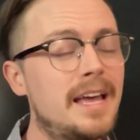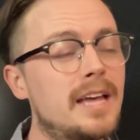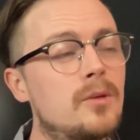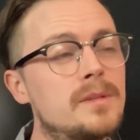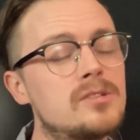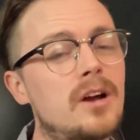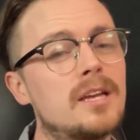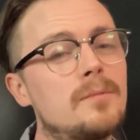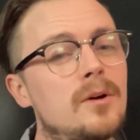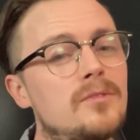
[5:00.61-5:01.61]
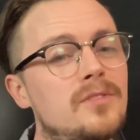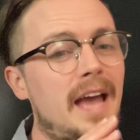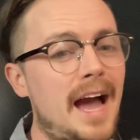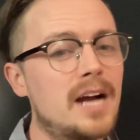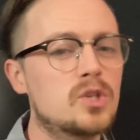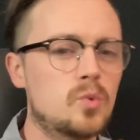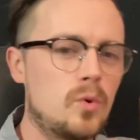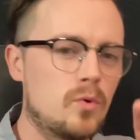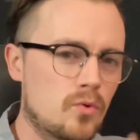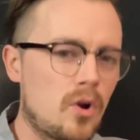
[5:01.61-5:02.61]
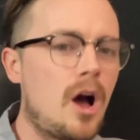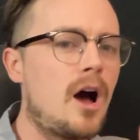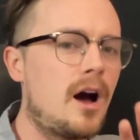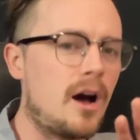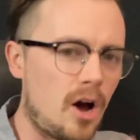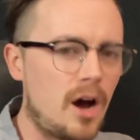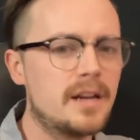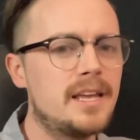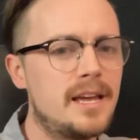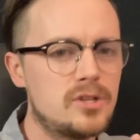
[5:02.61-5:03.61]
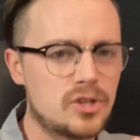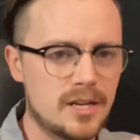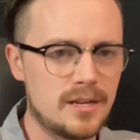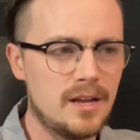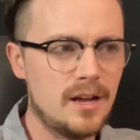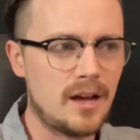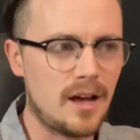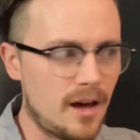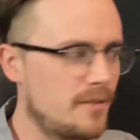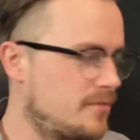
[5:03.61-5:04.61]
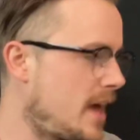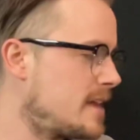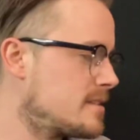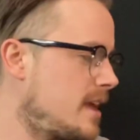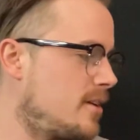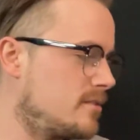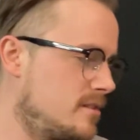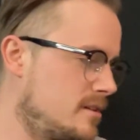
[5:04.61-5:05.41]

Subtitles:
Engelmann's talking about actual raw audiation of that sound.